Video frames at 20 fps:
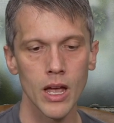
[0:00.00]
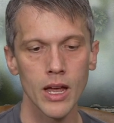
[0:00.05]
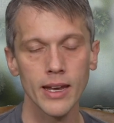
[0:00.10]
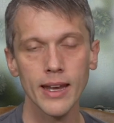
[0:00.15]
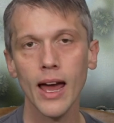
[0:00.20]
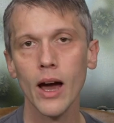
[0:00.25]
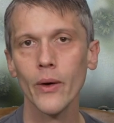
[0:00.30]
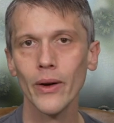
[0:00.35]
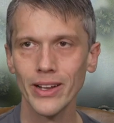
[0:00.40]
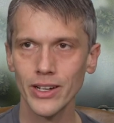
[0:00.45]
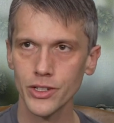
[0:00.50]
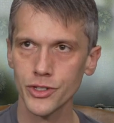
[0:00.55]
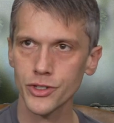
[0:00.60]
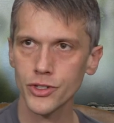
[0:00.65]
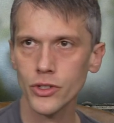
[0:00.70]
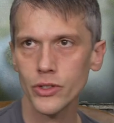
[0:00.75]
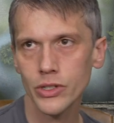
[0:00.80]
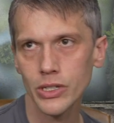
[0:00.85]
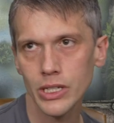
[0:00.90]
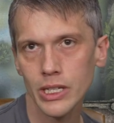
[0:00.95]
Now, at a
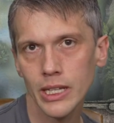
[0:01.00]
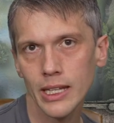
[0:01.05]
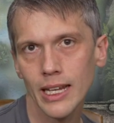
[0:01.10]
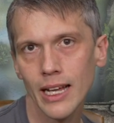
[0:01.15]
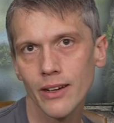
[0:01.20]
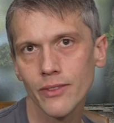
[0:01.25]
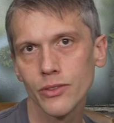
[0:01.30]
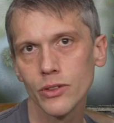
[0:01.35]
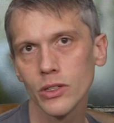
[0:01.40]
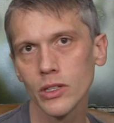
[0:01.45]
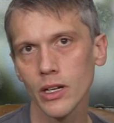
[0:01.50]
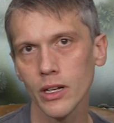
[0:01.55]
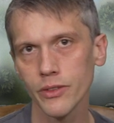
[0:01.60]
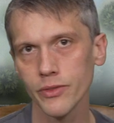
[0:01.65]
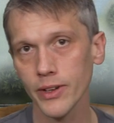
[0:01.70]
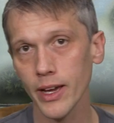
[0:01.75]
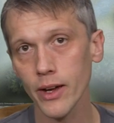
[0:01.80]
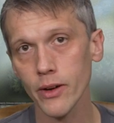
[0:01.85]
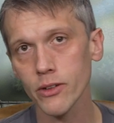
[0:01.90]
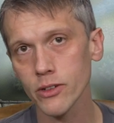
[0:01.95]
certain level
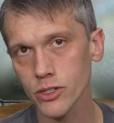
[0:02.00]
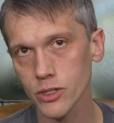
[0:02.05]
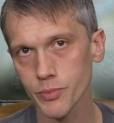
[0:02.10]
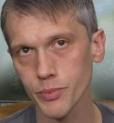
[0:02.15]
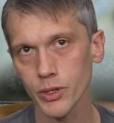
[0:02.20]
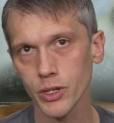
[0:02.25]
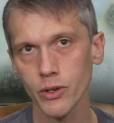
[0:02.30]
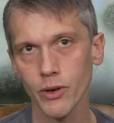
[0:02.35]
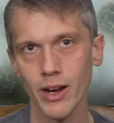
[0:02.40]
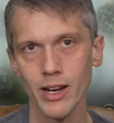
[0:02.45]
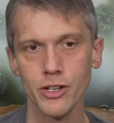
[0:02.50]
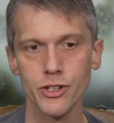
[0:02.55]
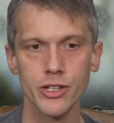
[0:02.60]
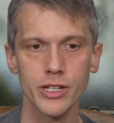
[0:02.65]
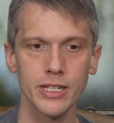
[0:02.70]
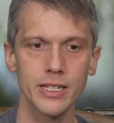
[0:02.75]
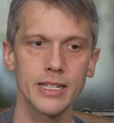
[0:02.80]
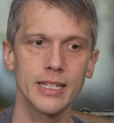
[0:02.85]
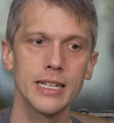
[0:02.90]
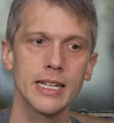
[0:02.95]
of character
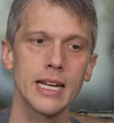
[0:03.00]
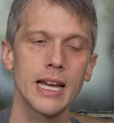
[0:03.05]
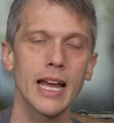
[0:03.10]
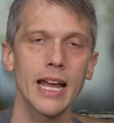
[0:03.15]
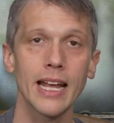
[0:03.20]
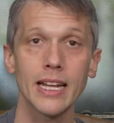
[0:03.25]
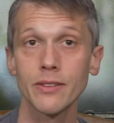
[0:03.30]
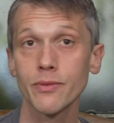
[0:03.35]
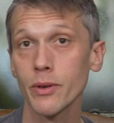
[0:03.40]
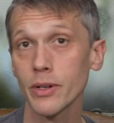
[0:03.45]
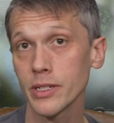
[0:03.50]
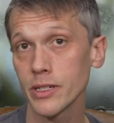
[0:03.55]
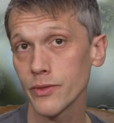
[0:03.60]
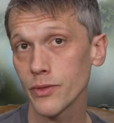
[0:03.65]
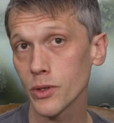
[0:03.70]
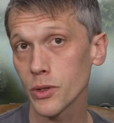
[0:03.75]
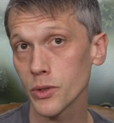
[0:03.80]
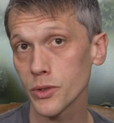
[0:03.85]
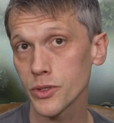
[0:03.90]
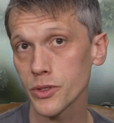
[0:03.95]
progression, it's very
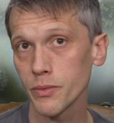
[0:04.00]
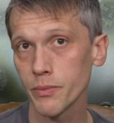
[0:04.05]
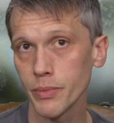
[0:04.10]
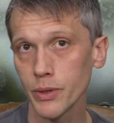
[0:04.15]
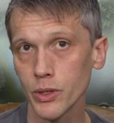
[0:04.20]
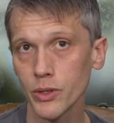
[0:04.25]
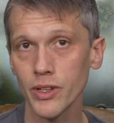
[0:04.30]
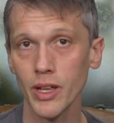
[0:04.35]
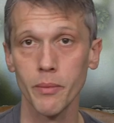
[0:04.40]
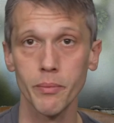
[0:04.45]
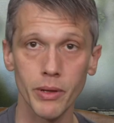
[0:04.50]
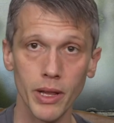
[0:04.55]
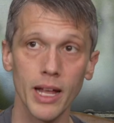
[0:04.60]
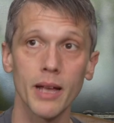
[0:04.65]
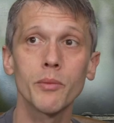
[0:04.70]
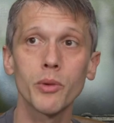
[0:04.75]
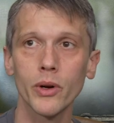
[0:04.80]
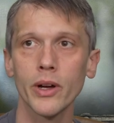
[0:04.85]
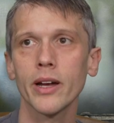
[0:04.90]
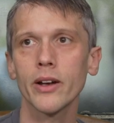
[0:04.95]
difficult to build a
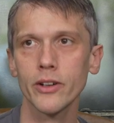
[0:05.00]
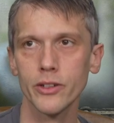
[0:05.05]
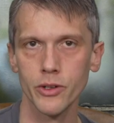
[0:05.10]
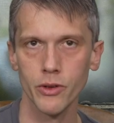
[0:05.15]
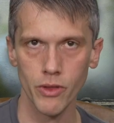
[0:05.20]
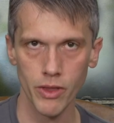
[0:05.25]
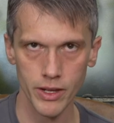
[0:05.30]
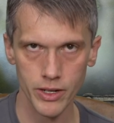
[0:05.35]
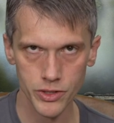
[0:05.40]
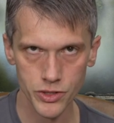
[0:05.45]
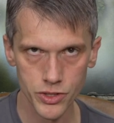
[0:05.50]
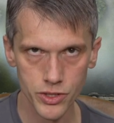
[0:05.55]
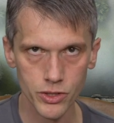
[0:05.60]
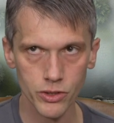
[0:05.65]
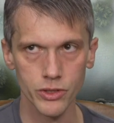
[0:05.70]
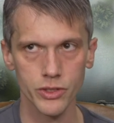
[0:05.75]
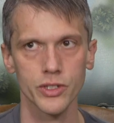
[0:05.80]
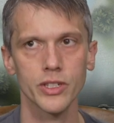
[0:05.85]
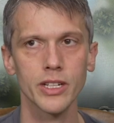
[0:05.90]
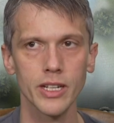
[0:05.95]
playable character that is
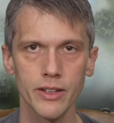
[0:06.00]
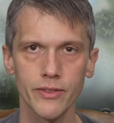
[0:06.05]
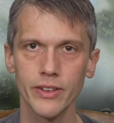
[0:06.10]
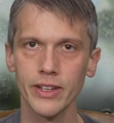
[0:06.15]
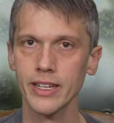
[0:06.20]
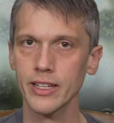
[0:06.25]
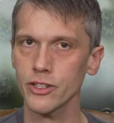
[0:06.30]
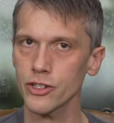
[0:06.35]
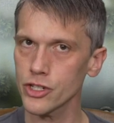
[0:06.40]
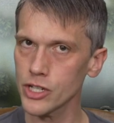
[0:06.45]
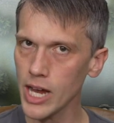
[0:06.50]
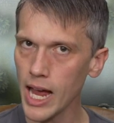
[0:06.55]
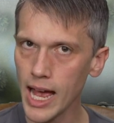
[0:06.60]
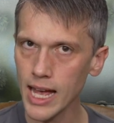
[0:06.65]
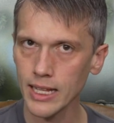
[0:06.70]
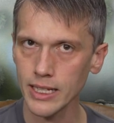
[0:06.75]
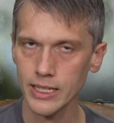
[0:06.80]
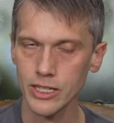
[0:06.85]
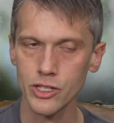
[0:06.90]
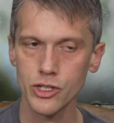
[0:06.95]
still a significant
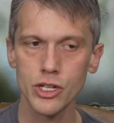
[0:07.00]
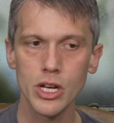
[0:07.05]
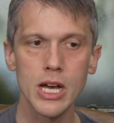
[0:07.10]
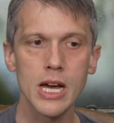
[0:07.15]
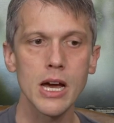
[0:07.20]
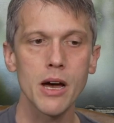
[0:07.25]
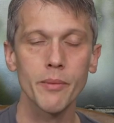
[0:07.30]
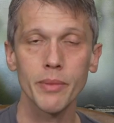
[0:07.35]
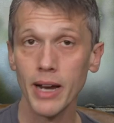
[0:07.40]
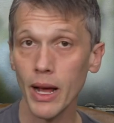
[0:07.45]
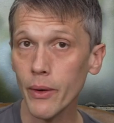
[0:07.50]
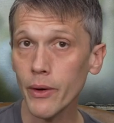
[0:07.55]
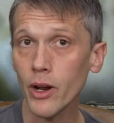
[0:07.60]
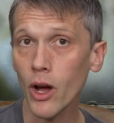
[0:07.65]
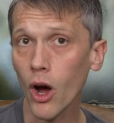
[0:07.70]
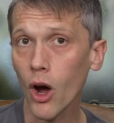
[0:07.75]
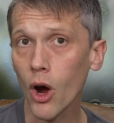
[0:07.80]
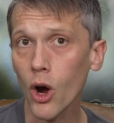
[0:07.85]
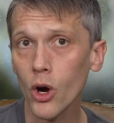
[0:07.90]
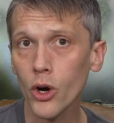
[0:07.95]
challenge. But I would
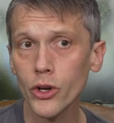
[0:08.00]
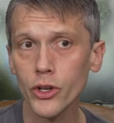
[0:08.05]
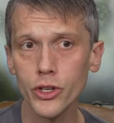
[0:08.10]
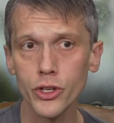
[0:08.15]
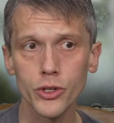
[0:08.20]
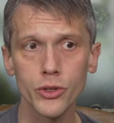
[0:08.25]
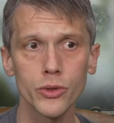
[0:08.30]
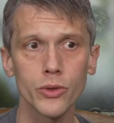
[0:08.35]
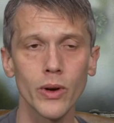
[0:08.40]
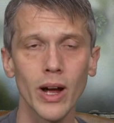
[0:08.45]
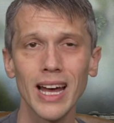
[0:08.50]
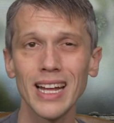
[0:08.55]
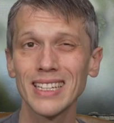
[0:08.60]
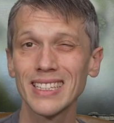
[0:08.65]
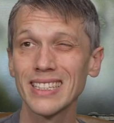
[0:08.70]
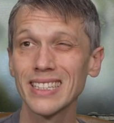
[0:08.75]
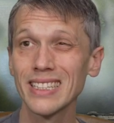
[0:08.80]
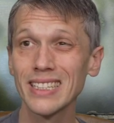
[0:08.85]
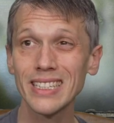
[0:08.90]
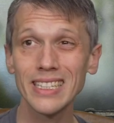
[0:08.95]
argue, at
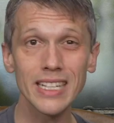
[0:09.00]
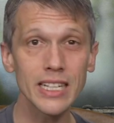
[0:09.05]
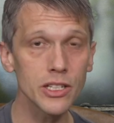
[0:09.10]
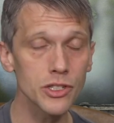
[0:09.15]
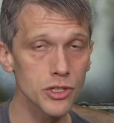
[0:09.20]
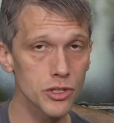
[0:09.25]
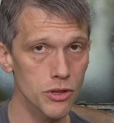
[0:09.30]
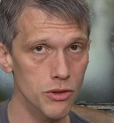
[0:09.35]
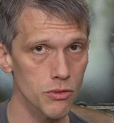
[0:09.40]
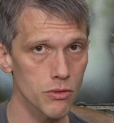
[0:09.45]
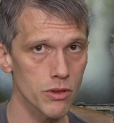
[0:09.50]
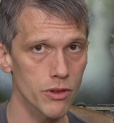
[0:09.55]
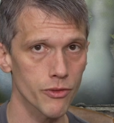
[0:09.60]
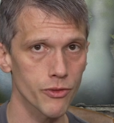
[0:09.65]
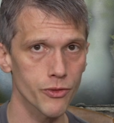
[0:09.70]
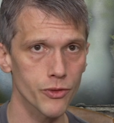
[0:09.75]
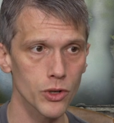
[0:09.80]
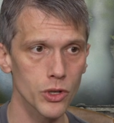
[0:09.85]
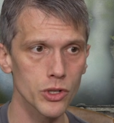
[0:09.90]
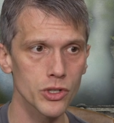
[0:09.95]
least through the
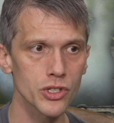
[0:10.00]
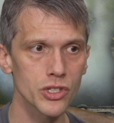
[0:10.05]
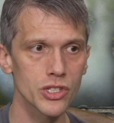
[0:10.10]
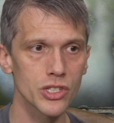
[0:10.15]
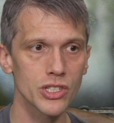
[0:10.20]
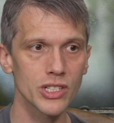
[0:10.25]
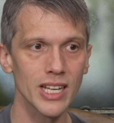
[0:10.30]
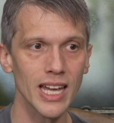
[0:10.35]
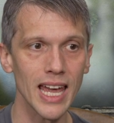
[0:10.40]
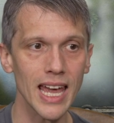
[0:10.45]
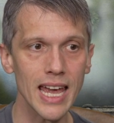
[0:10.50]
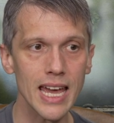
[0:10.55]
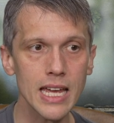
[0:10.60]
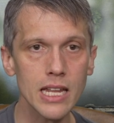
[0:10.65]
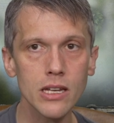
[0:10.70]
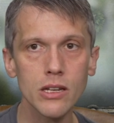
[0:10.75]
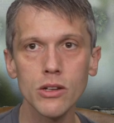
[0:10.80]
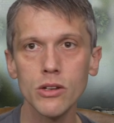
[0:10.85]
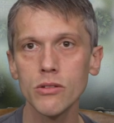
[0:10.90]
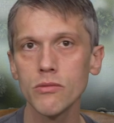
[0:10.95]
first
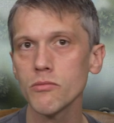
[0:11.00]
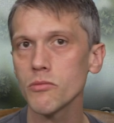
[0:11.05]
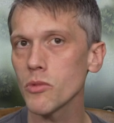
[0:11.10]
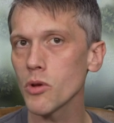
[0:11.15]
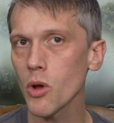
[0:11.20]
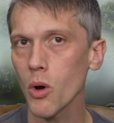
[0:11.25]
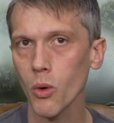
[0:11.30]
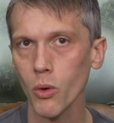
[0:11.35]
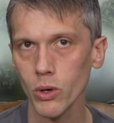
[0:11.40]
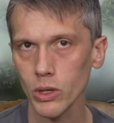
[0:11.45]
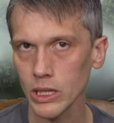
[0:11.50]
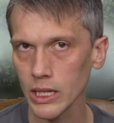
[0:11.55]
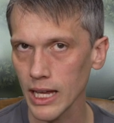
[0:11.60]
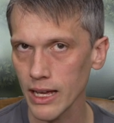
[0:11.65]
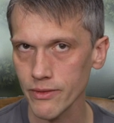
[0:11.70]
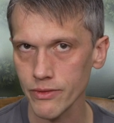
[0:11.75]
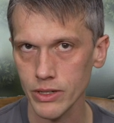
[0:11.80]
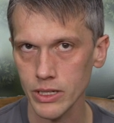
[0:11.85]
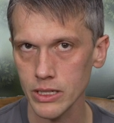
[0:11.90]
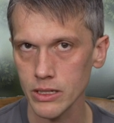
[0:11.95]
10 or
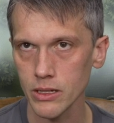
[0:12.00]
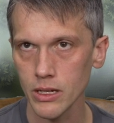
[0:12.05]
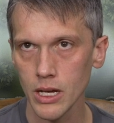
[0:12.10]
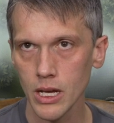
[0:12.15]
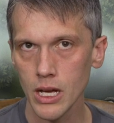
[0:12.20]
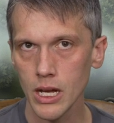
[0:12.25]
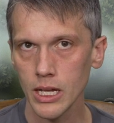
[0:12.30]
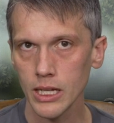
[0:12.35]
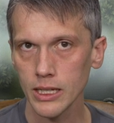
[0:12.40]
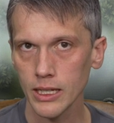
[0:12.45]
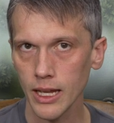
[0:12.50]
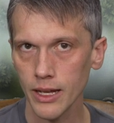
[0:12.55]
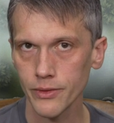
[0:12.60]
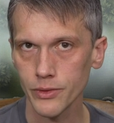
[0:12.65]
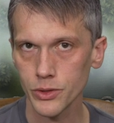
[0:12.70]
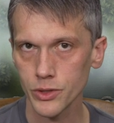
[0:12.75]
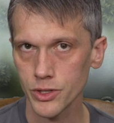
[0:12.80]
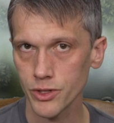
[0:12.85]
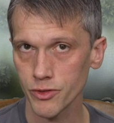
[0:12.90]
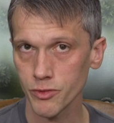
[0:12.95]
11
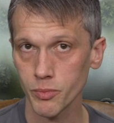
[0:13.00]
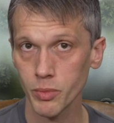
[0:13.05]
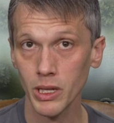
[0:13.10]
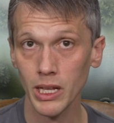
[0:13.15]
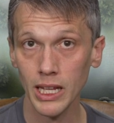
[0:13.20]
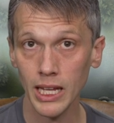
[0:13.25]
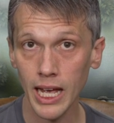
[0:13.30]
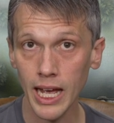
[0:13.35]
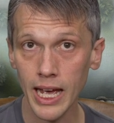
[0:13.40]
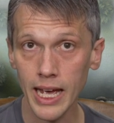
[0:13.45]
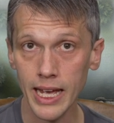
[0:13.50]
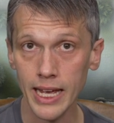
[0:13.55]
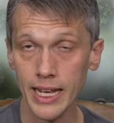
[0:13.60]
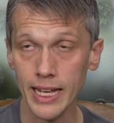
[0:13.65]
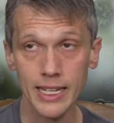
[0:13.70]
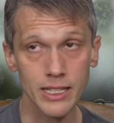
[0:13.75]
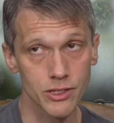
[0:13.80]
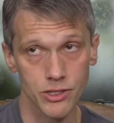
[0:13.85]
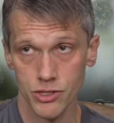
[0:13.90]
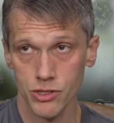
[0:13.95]
levels of play,
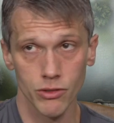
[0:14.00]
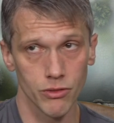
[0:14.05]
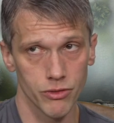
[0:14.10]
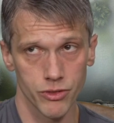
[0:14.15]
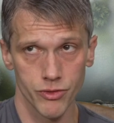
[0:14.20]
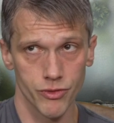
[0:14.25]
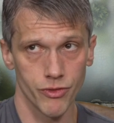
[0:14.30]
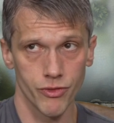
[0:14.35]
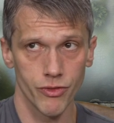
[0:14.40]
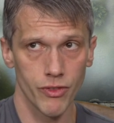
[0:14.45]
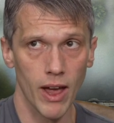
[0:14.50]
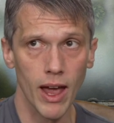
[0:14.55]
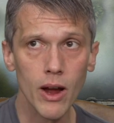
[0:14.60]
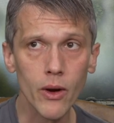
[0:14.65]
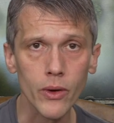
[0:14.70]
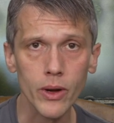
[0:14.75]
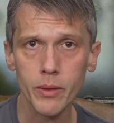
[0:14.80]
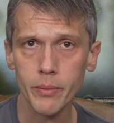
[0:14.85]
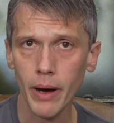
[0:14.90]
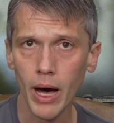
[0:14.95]
it still is
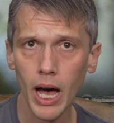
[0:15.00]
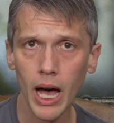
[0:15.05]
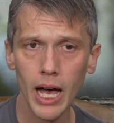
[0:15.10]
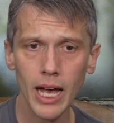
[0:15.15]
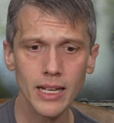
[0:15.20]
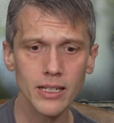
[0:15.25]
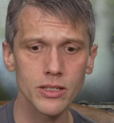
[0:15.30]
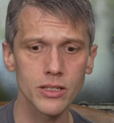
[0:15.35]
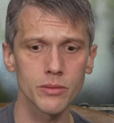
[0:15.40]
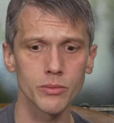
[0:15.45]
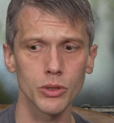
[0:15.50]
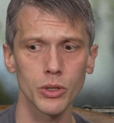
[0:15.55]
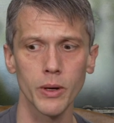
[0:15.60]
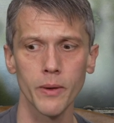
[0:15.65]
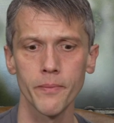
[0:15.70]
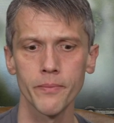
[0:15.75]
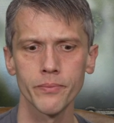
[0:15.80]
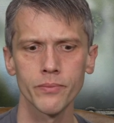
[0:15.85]
very possible,